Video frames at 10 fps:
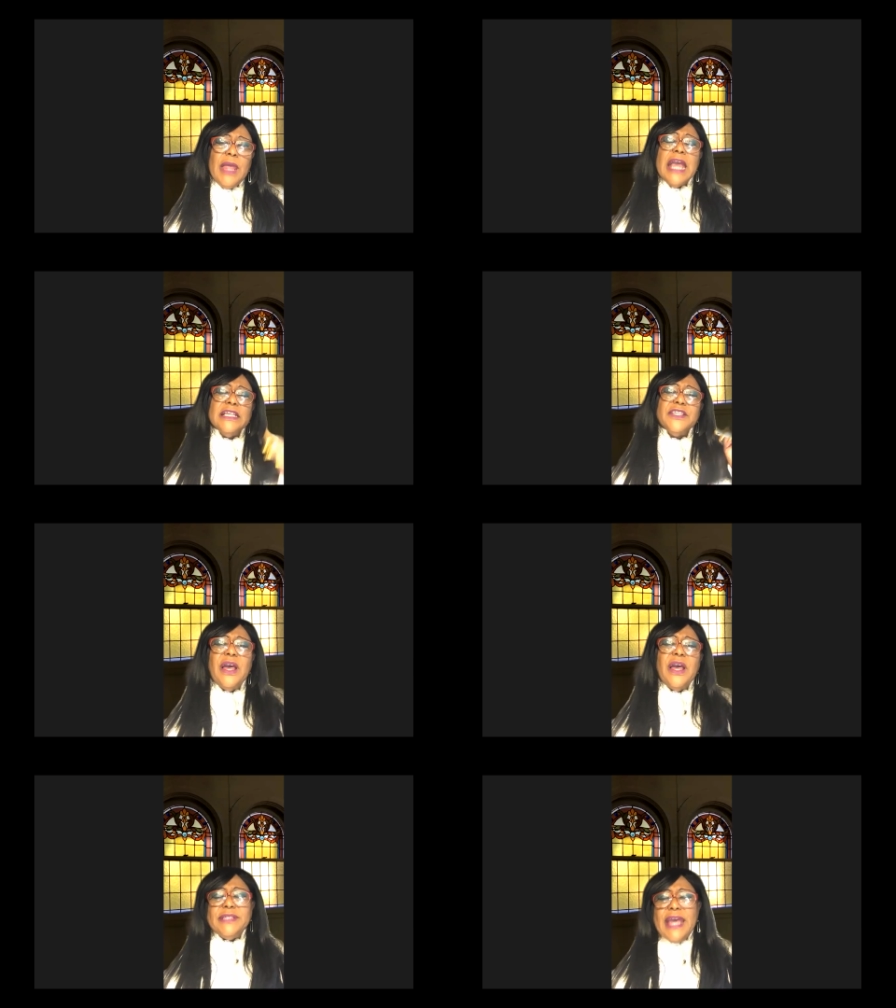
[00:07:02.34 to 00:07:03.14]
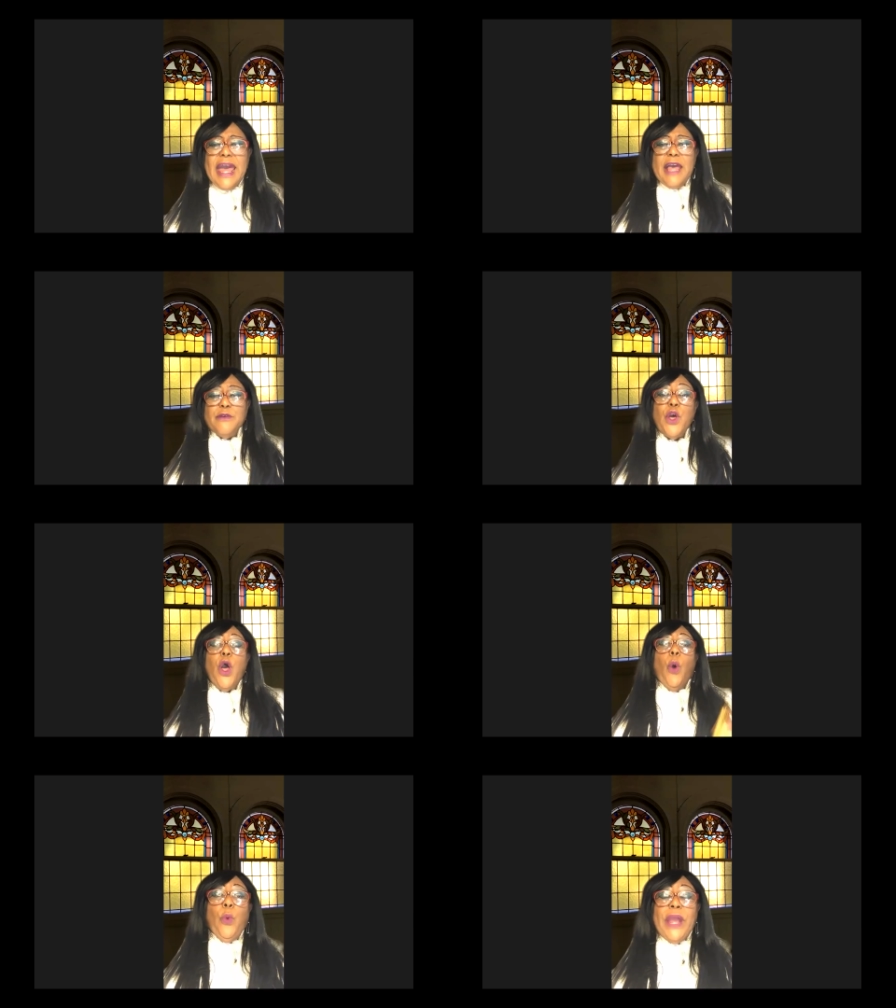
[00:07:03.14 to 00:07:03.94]
And sometimes
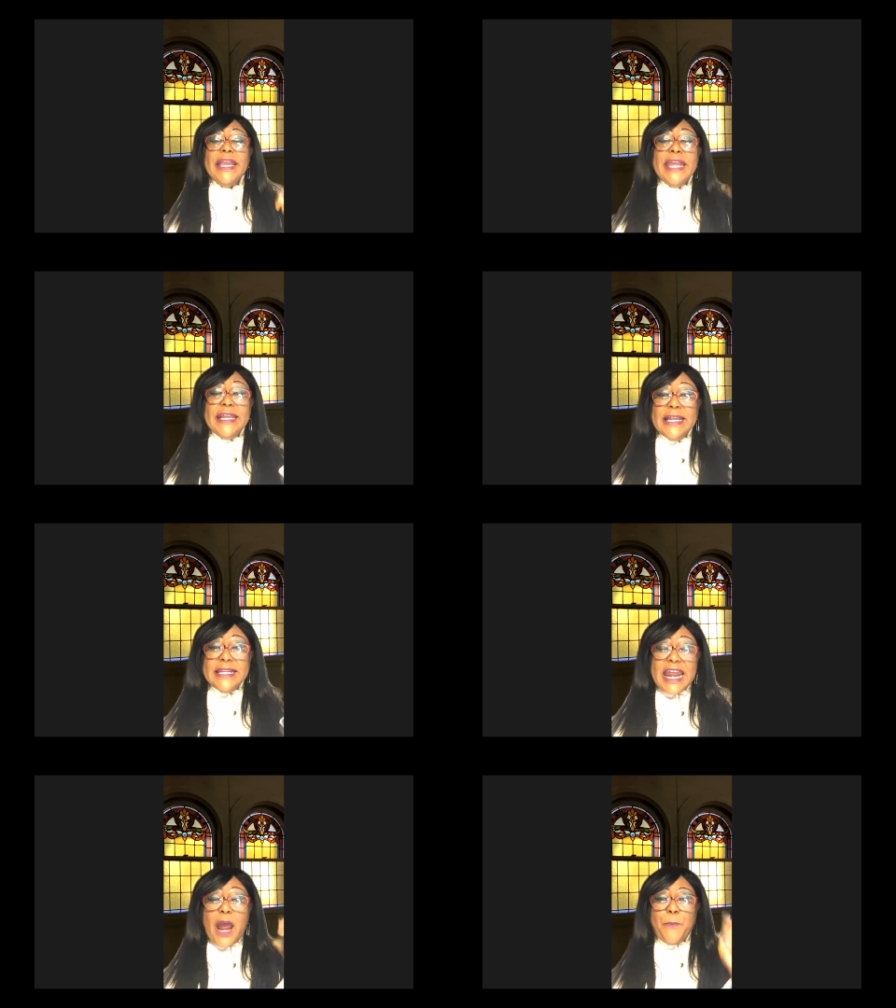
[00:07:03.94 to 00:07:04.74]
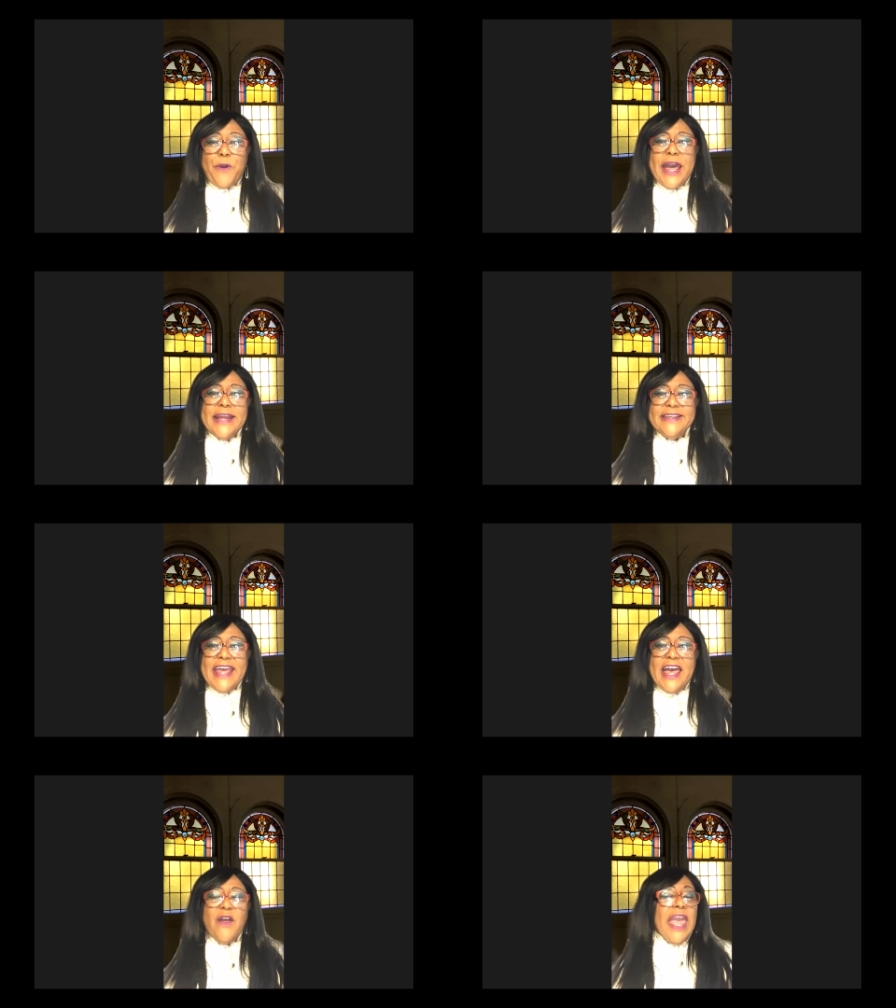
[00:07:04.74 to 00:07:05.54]
we need to let our pride
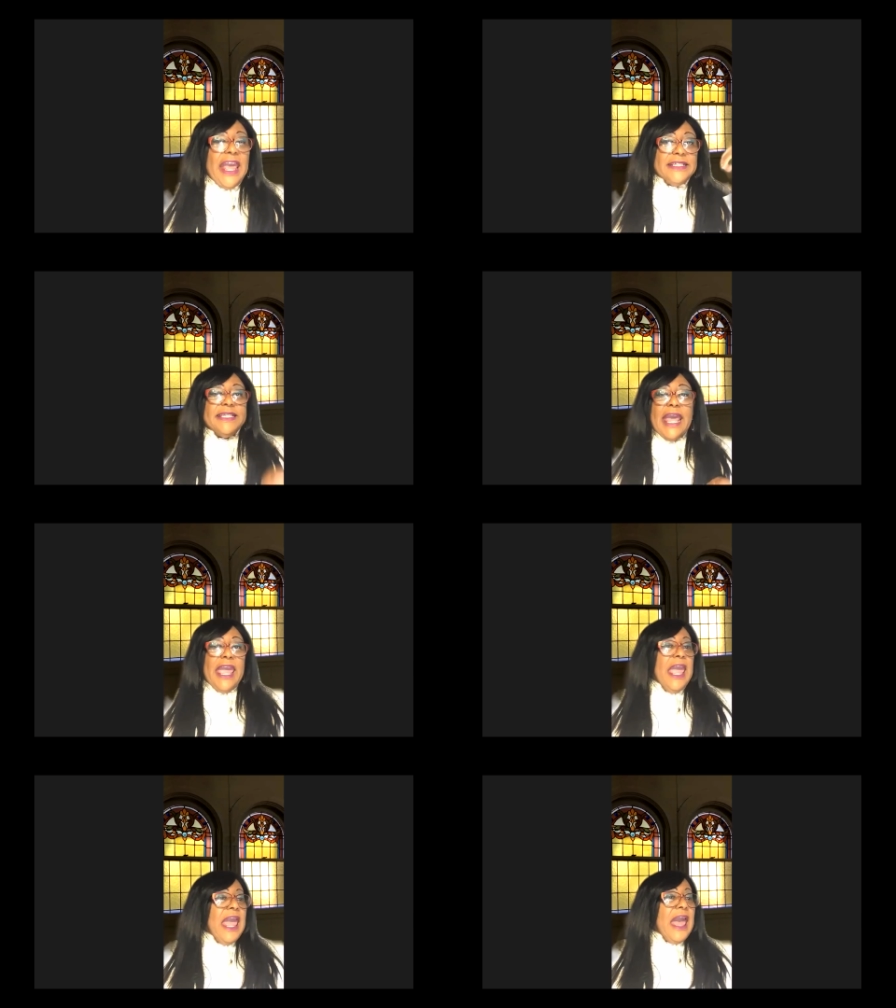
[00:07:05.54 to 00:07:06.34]
down and say,